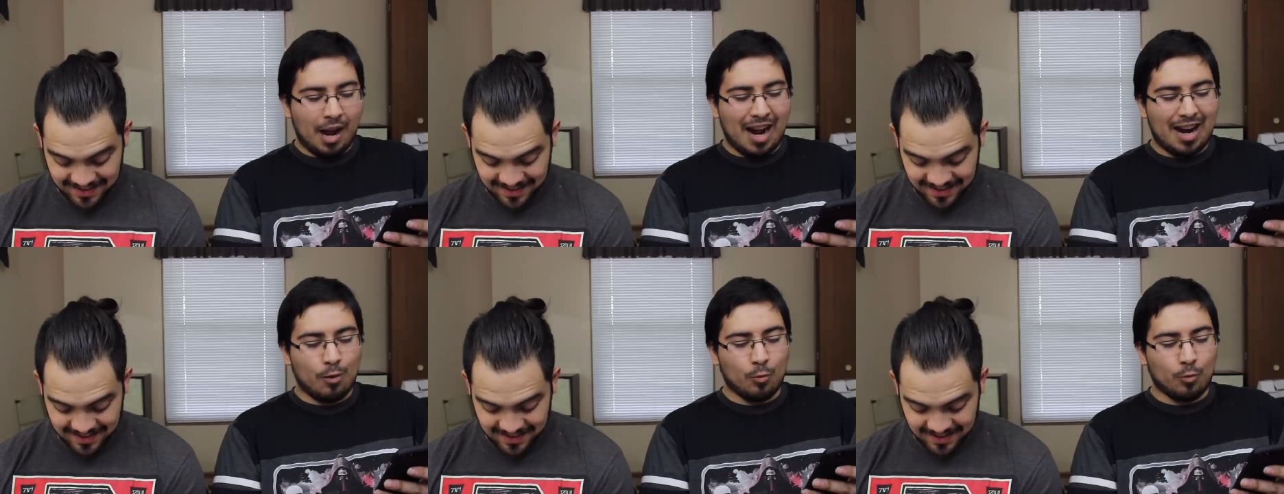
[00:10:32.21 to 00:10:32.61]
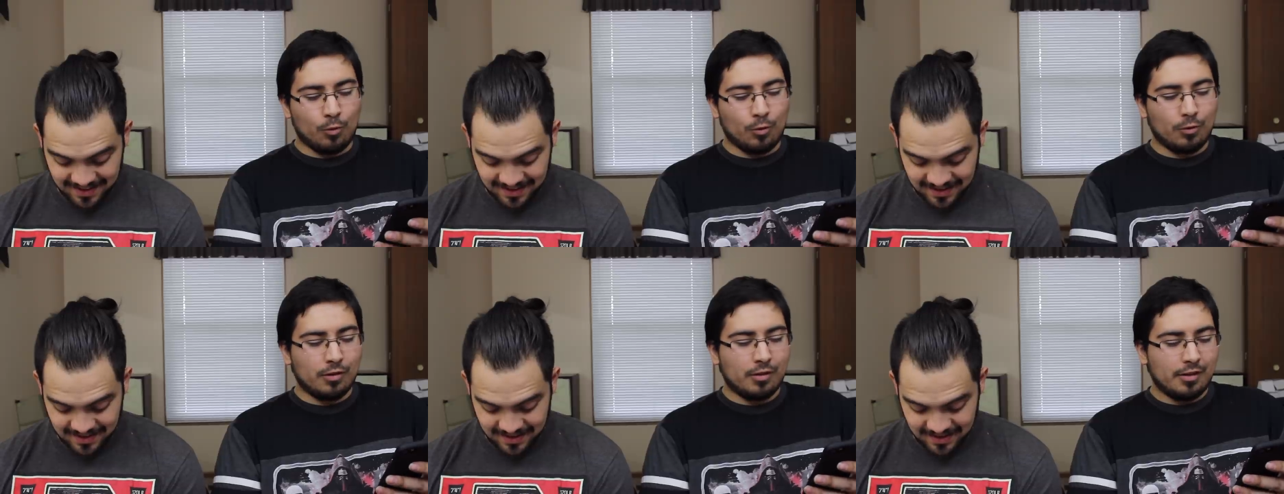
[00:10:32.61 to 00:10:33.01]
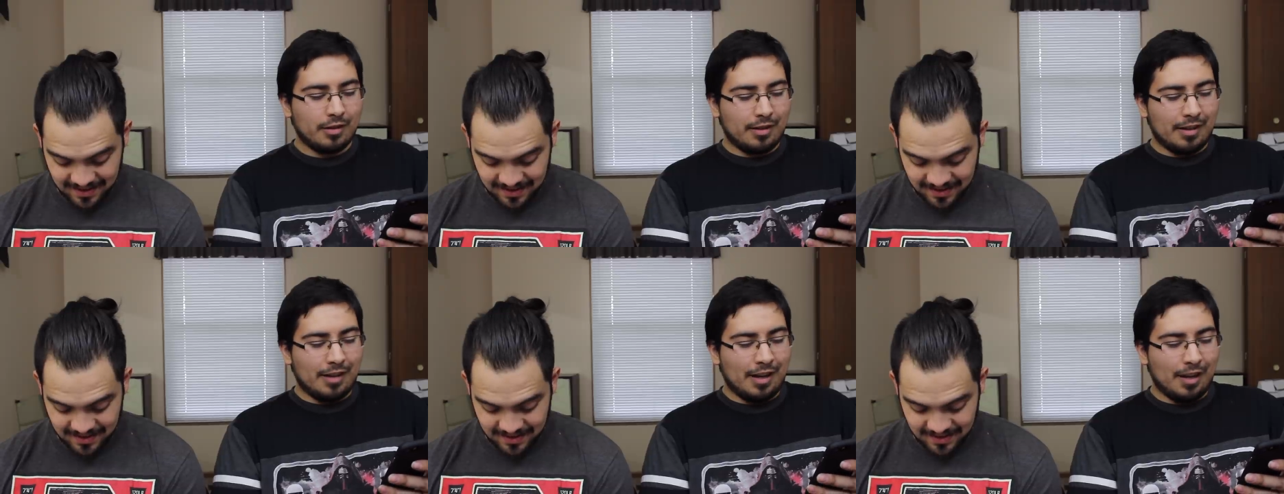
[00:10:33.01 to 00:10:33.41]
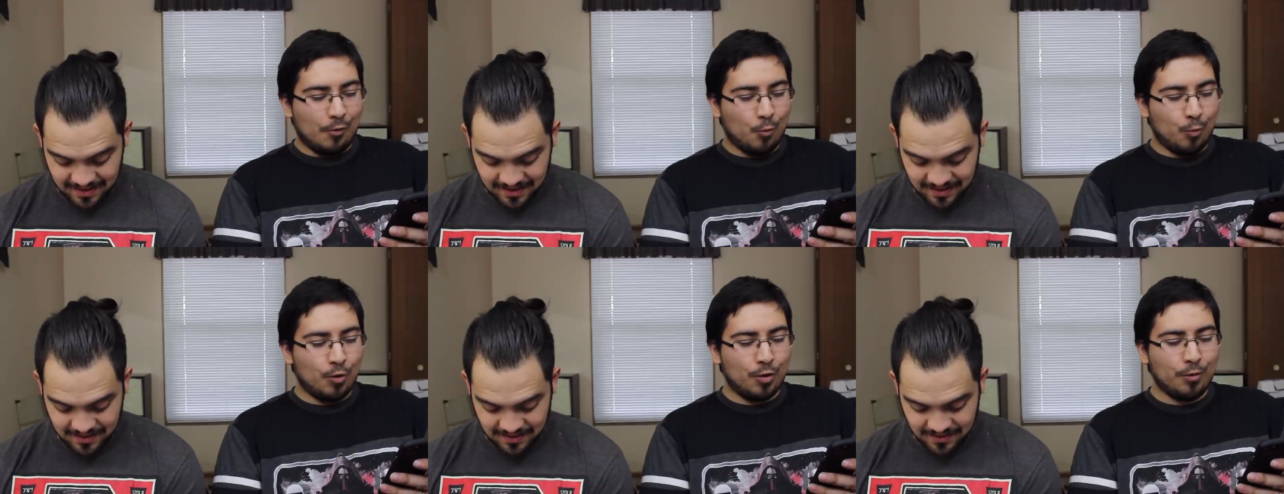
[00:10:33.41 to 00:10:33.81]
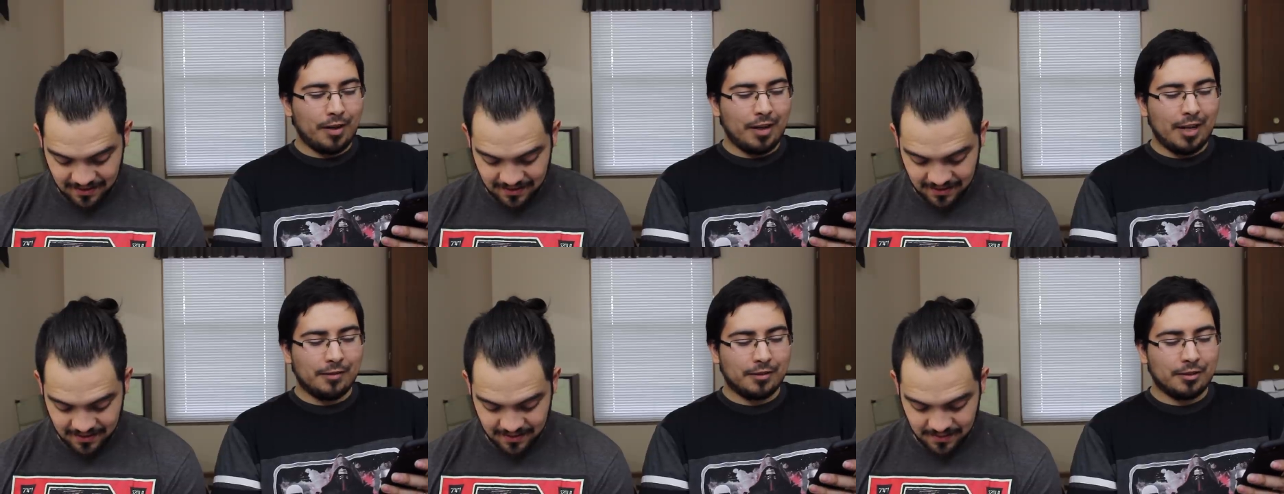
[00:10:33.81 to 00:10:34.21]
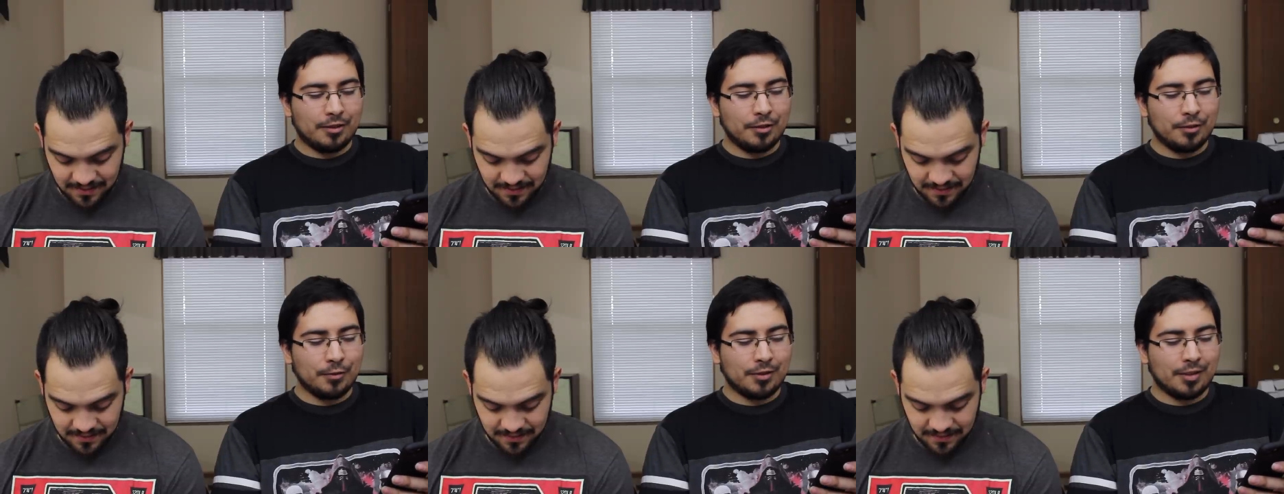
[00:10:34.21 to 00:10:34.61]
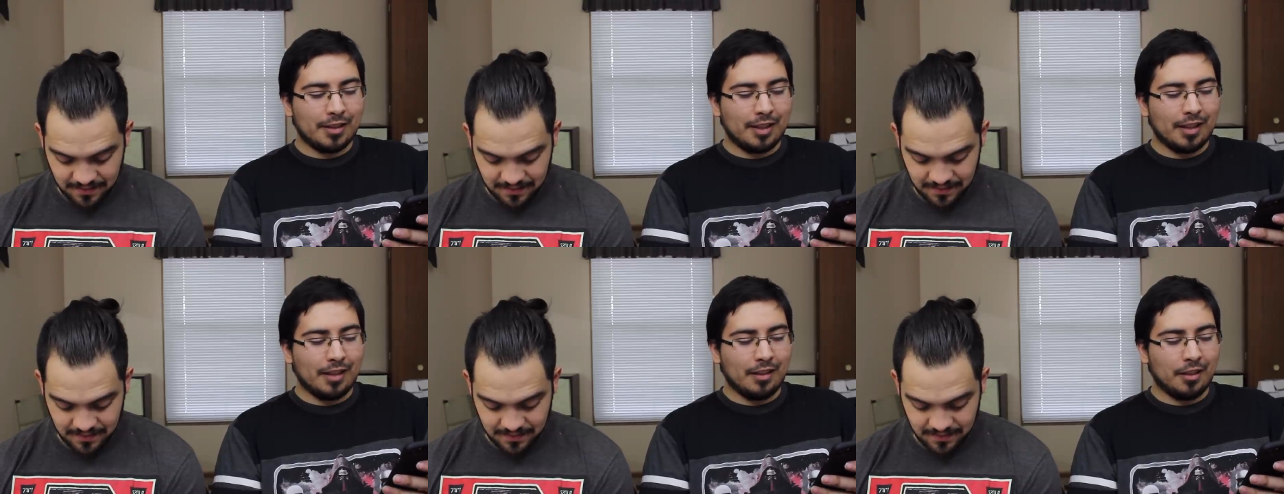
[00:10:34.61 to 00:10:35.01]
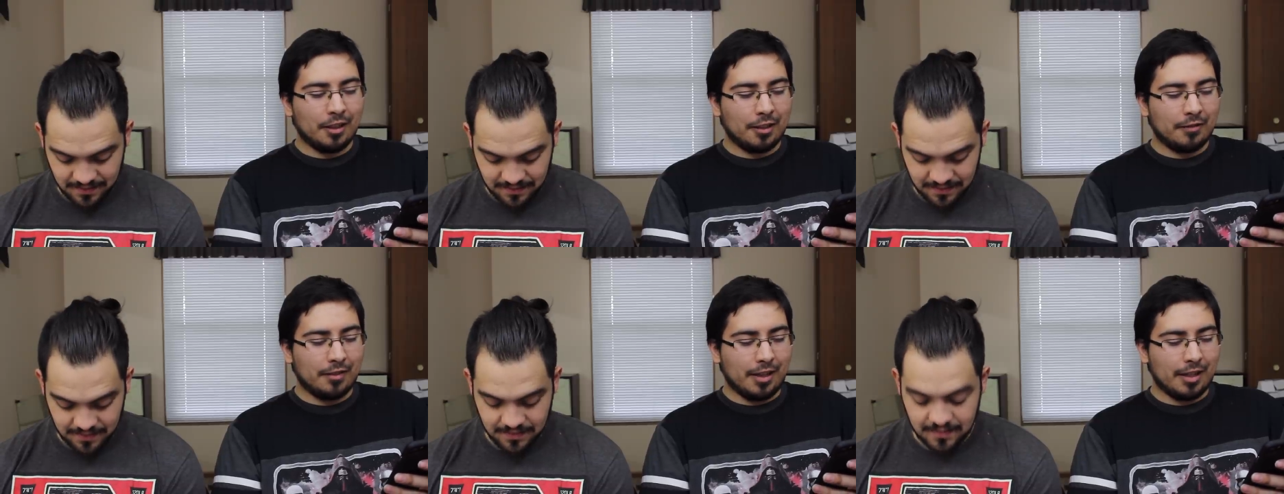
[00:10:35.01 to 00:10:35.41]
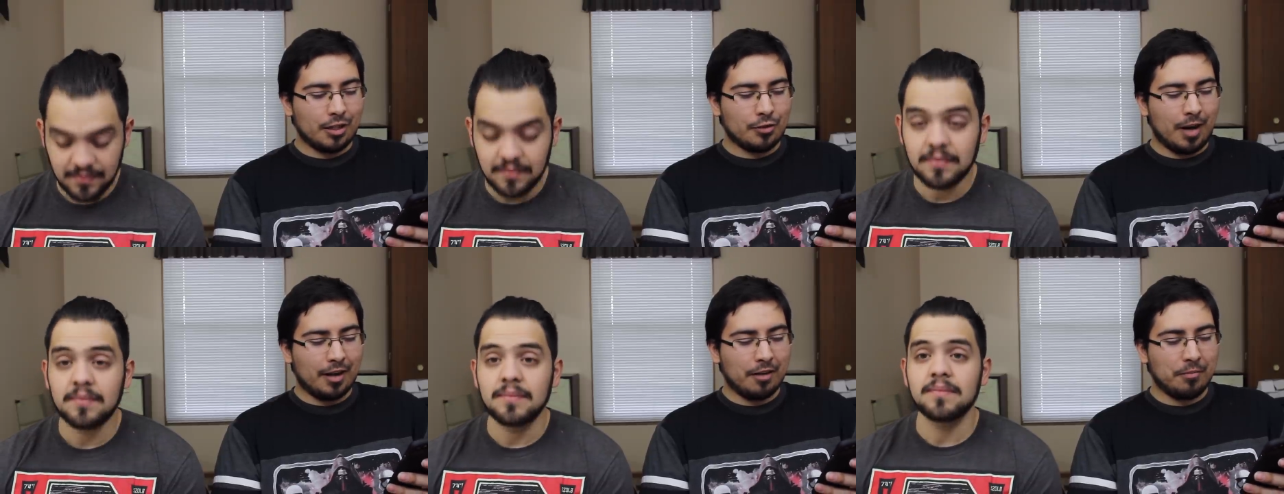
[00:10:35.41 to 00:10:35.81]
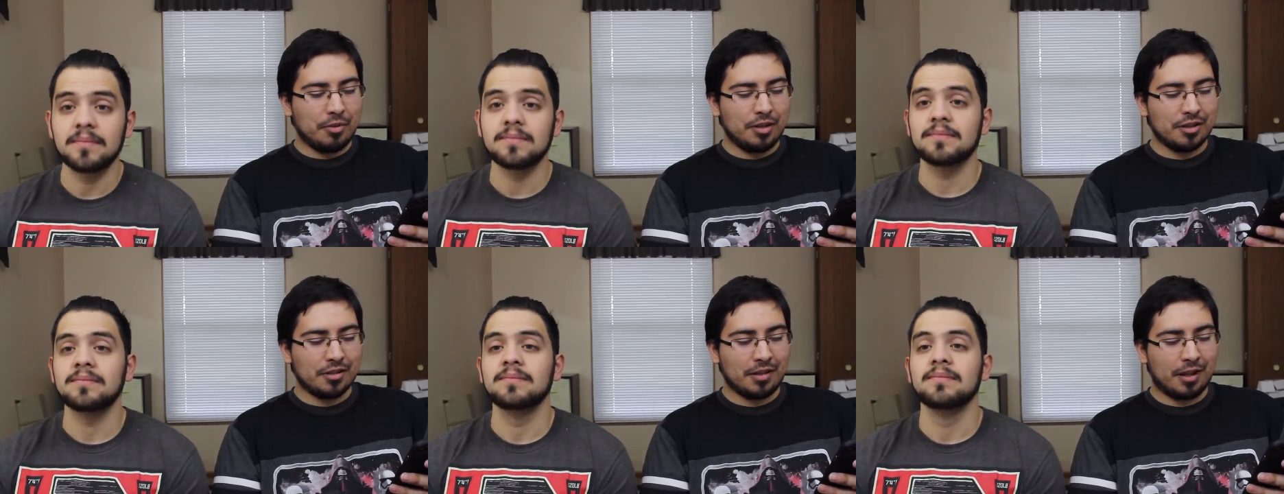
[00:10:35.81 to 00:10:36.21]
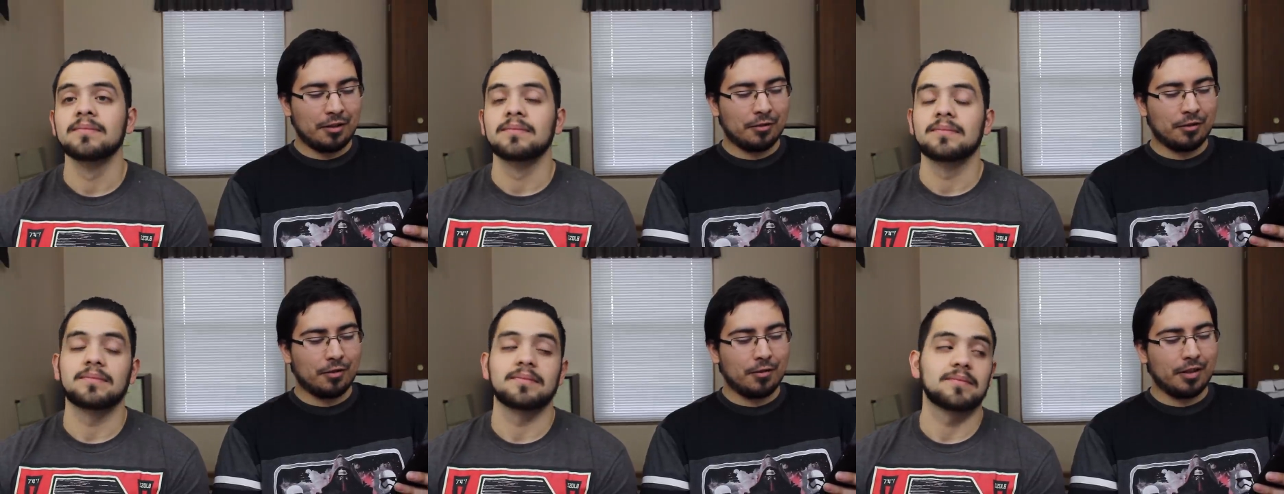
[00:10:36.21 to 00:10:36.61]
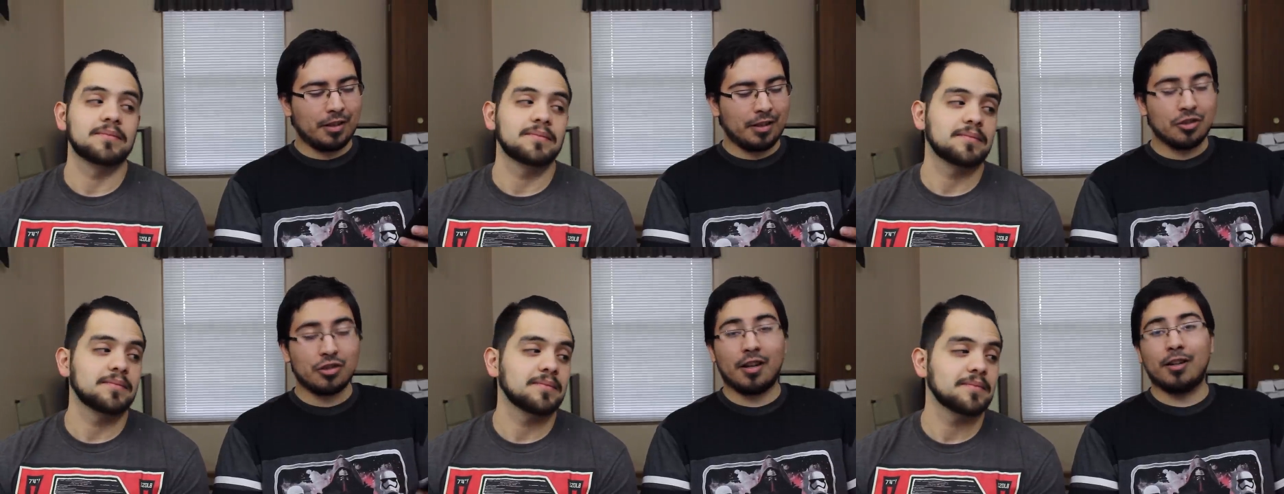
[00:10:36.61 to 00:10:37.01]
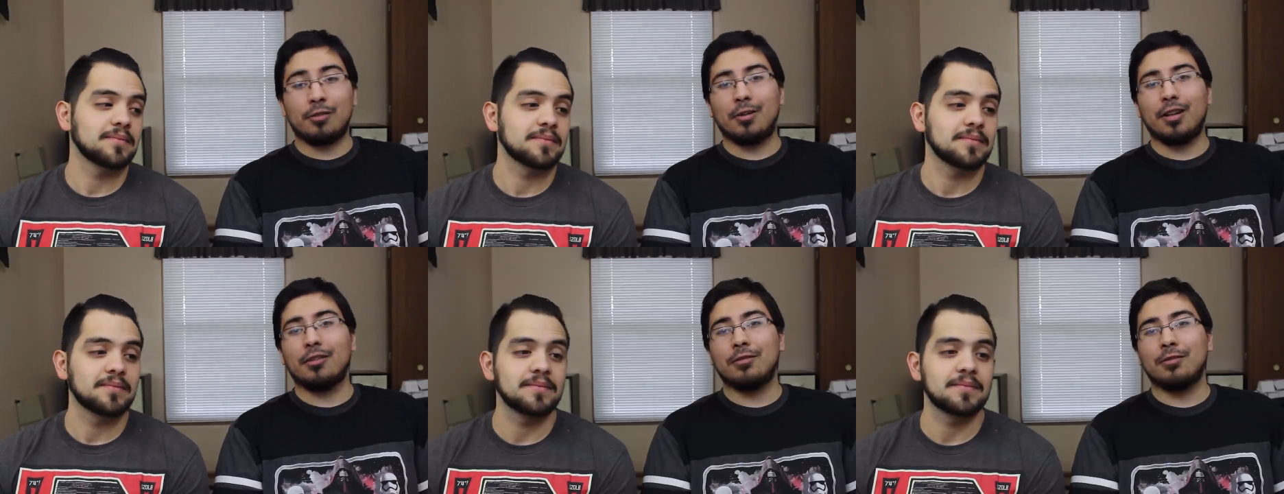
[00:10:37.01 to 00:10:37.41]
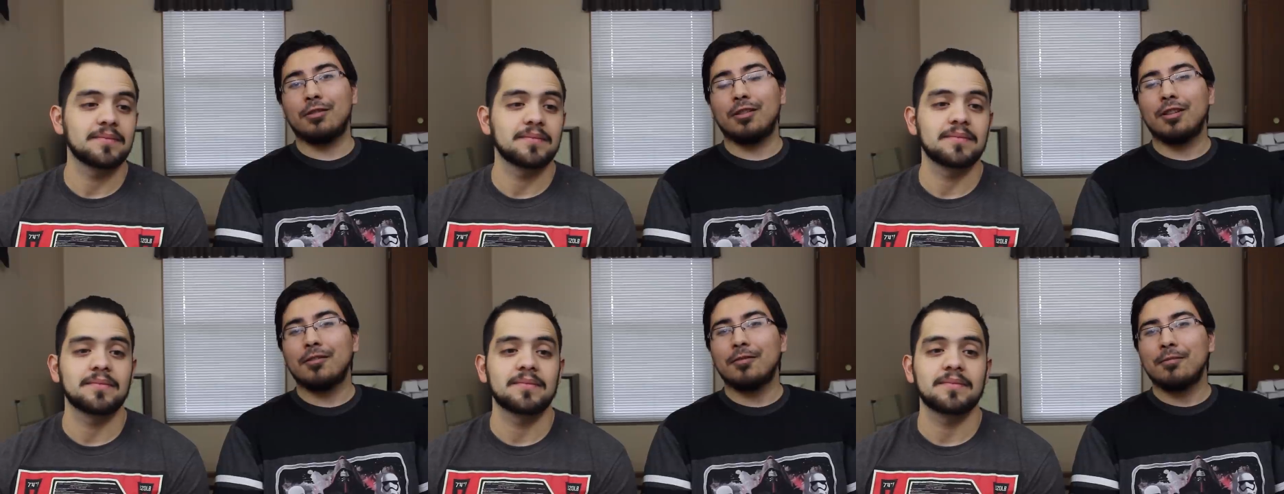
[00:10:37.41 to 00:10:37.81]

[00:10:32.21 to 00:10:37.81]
Speaker 1: Howell. What do I have to do to get love like Dragon Punch 903 and John Redcorn?